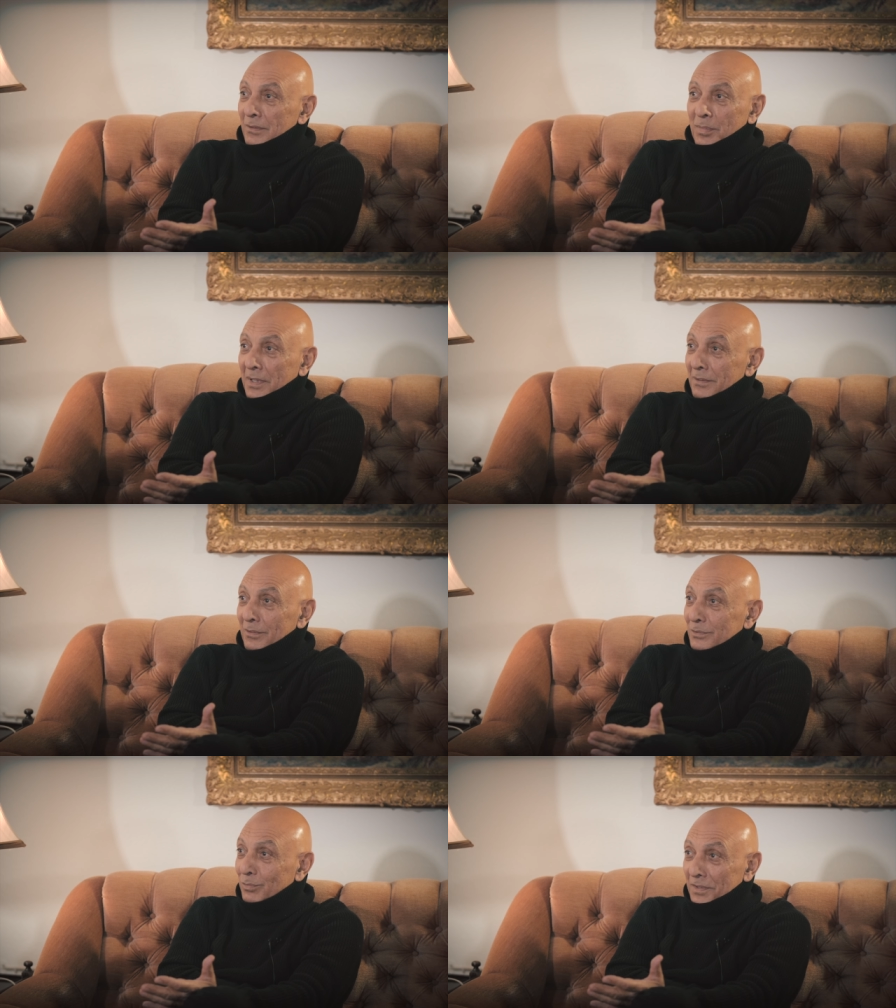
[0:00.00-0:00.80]
nobody
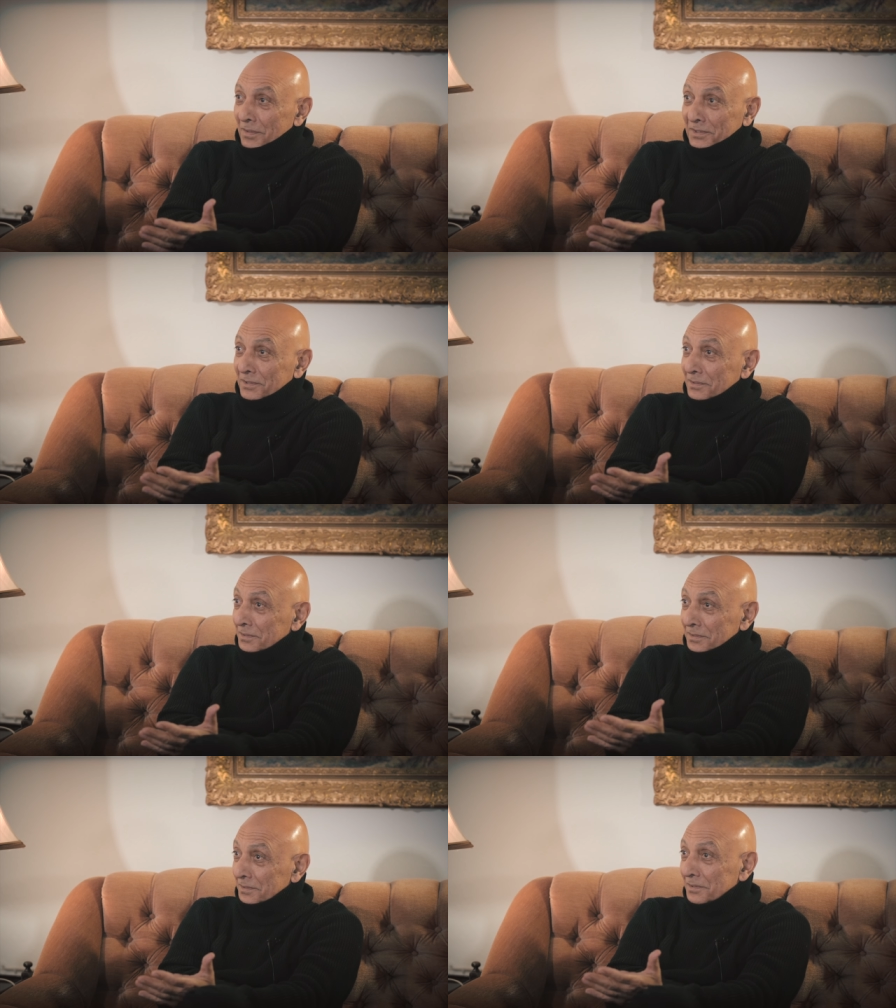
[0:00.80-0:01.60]
knows what this
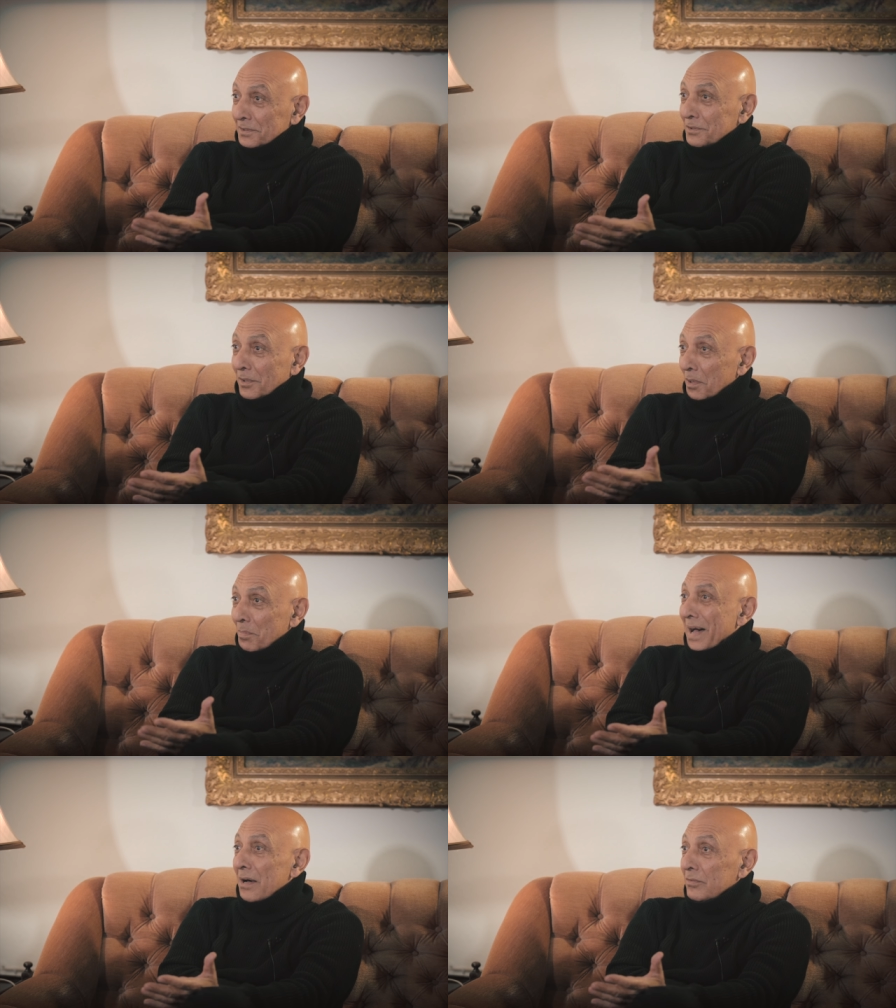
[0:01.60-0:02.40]
is all
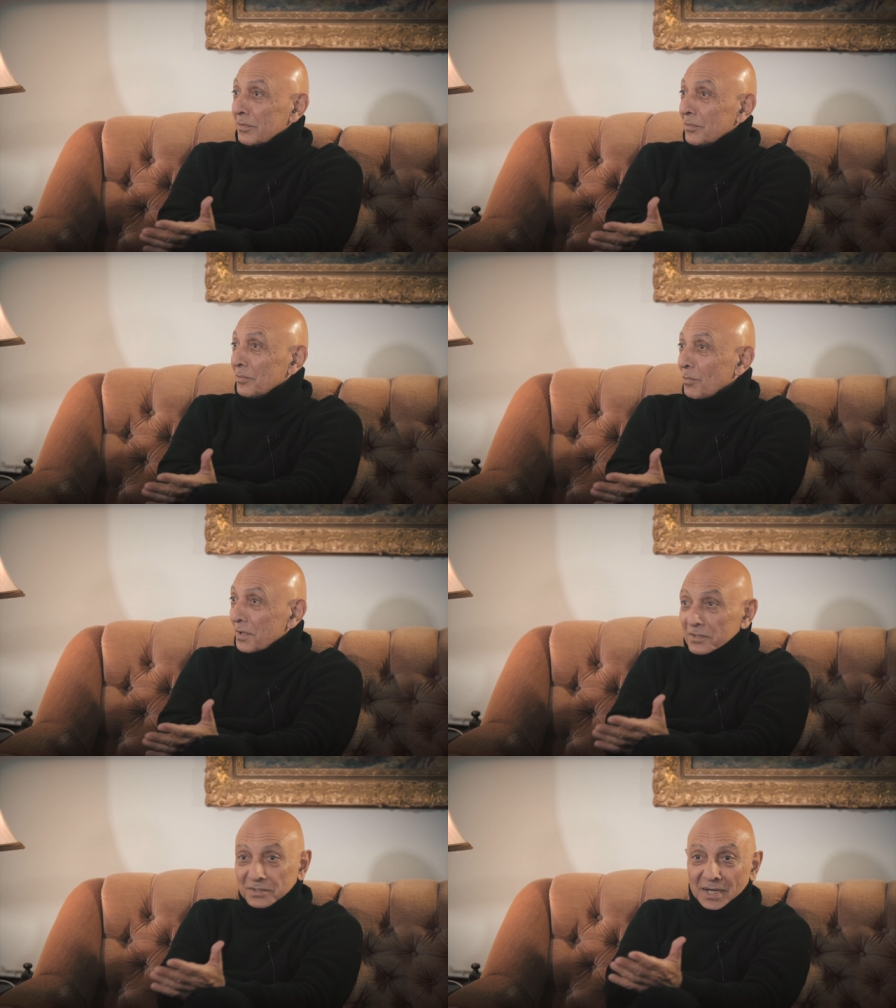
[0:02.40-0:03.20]
about,
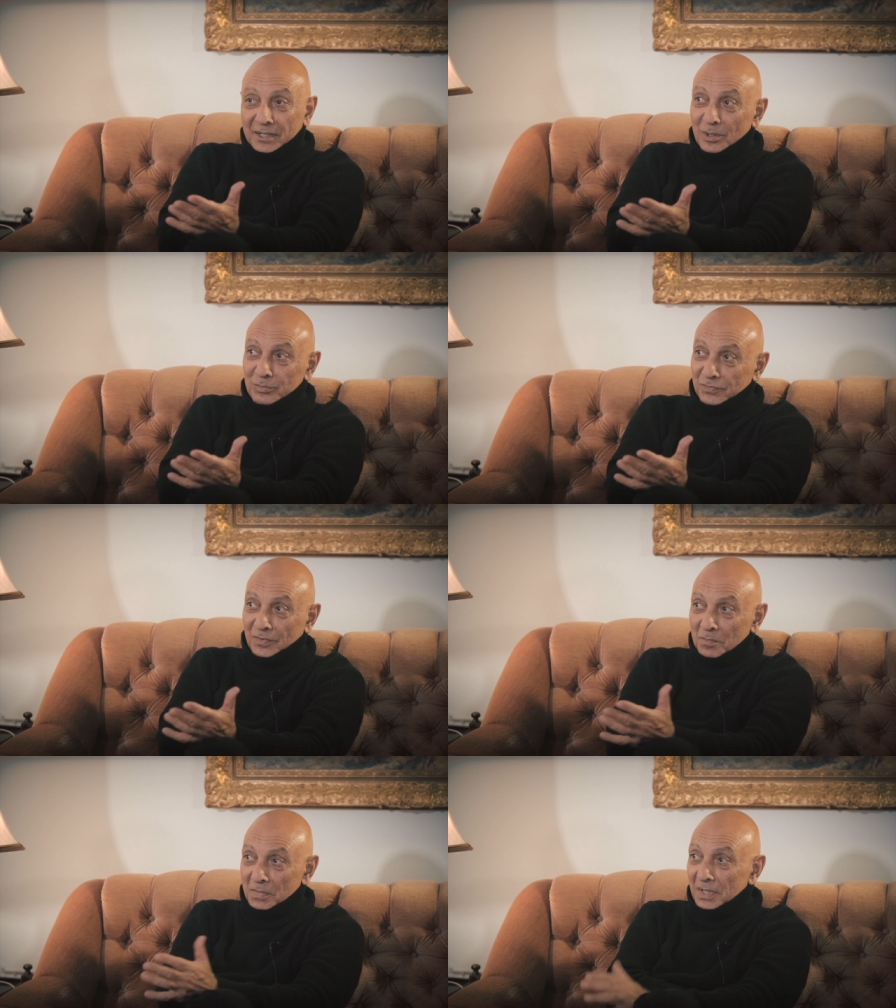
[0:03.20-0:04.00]
where this guy comes
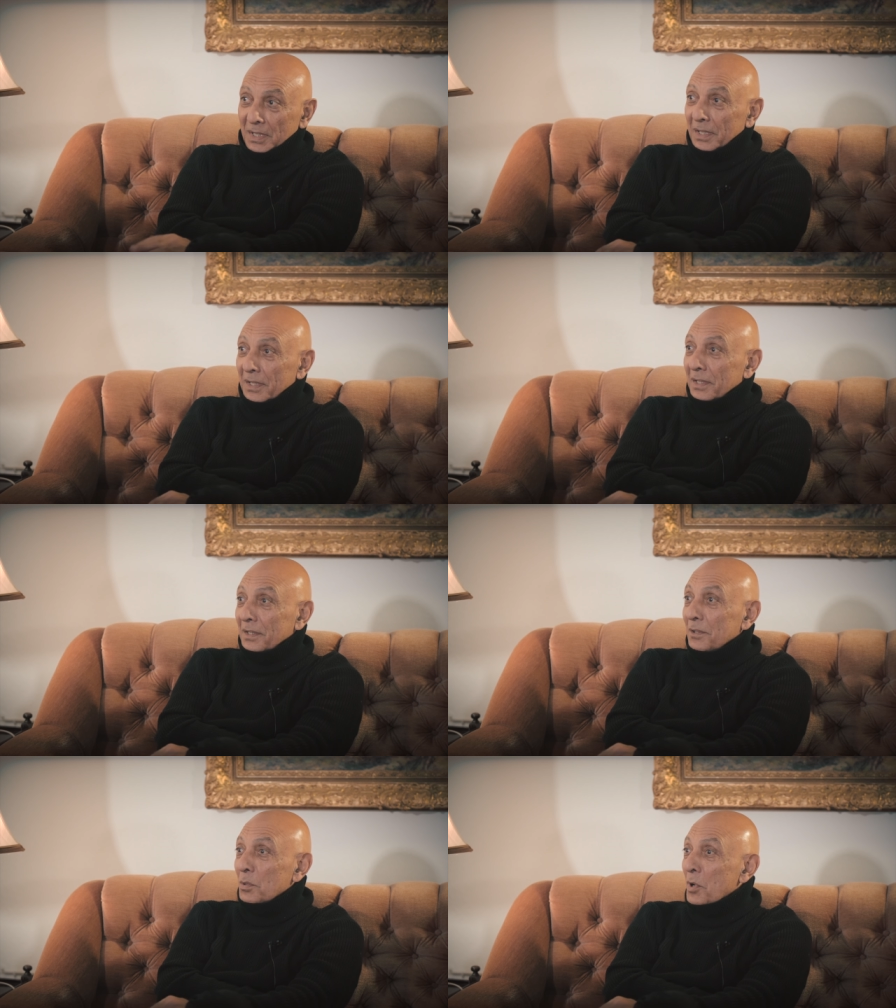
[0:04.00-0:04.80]
from.
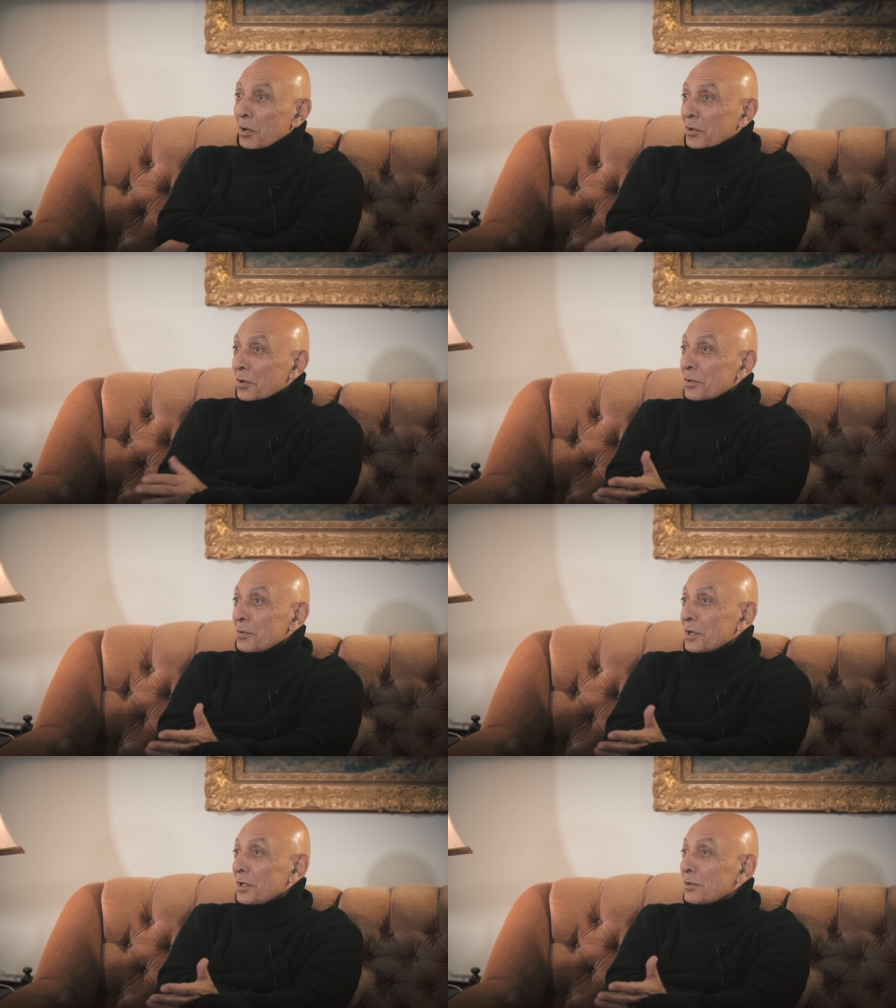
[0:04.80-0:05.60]
In America,
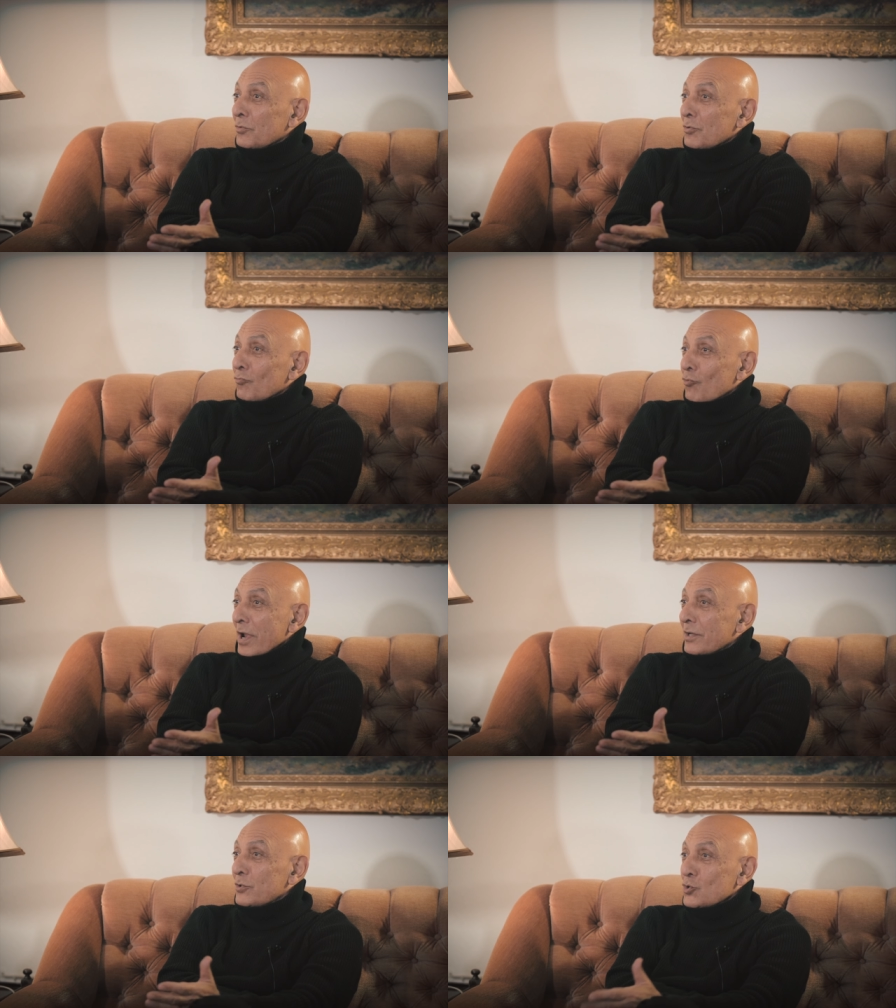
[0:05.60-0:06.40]
you're either
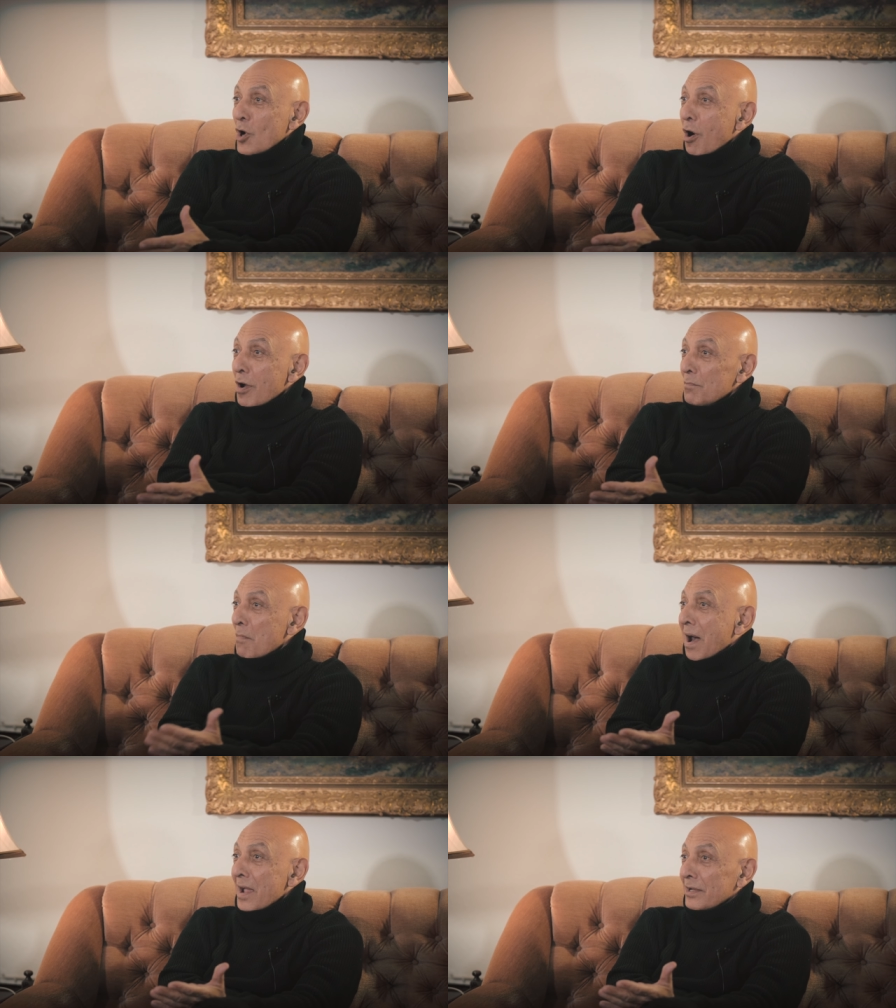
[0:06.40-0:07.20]
Rick, John,
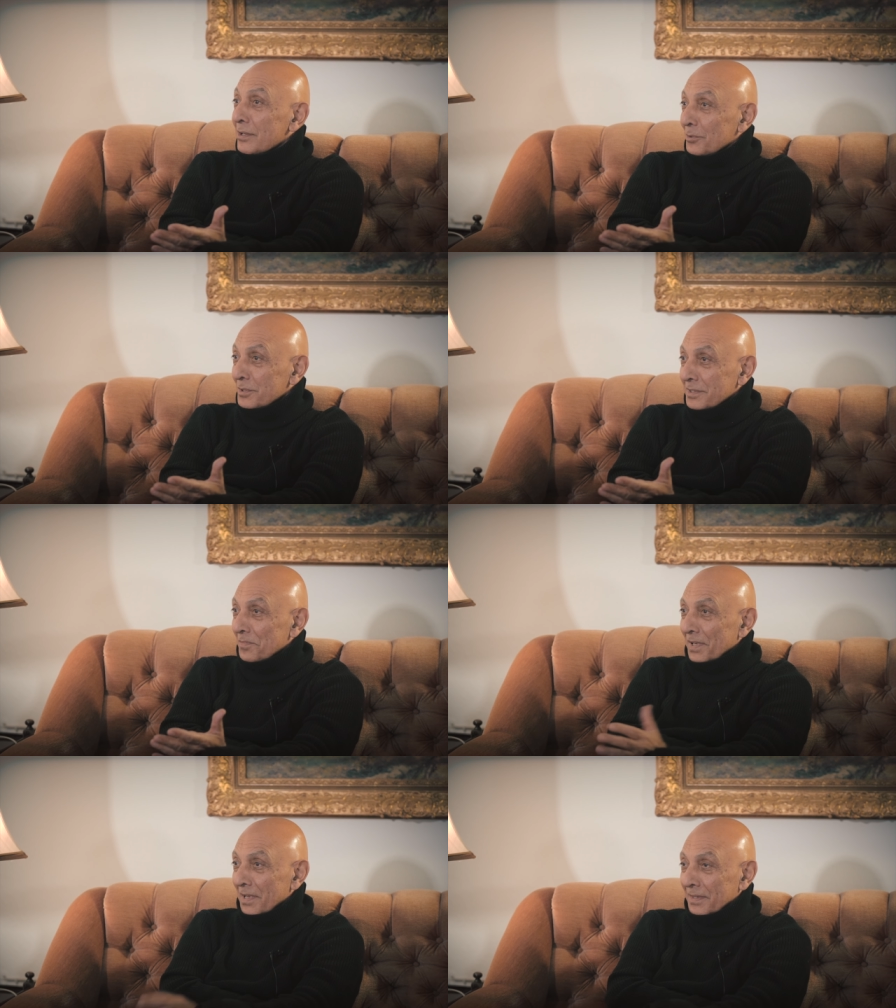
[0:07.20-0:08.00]
Mike, or
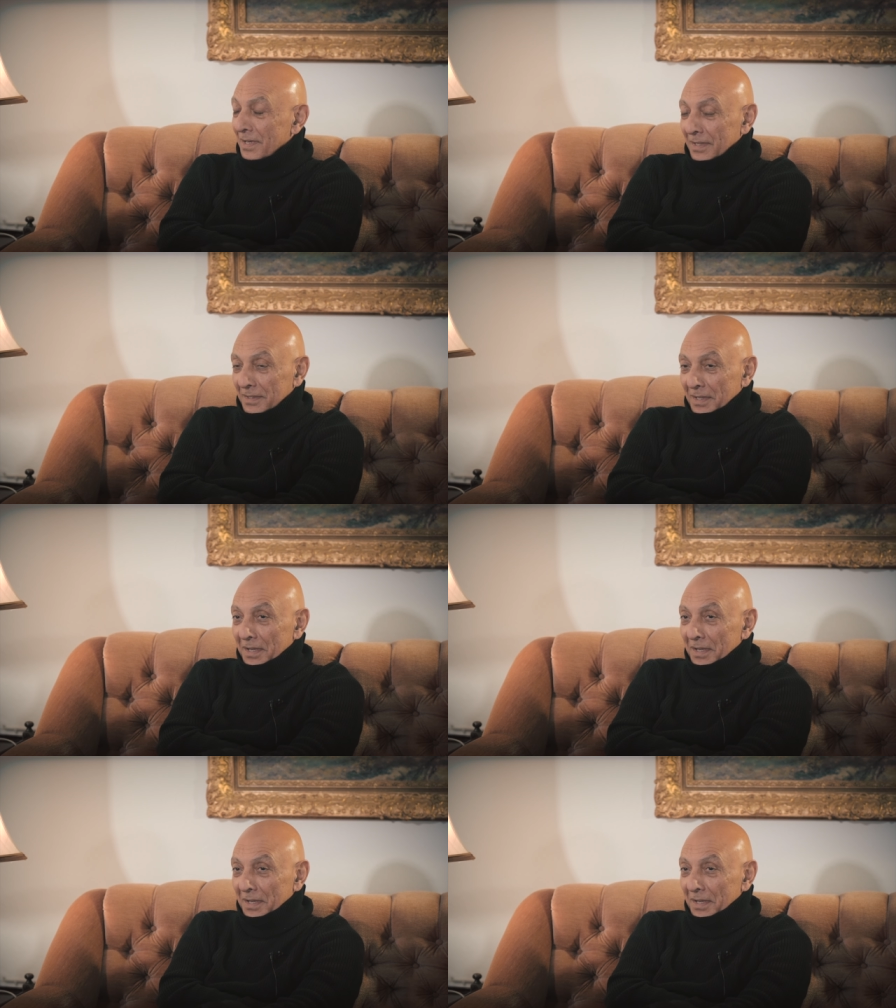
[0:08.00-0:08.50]
something like that.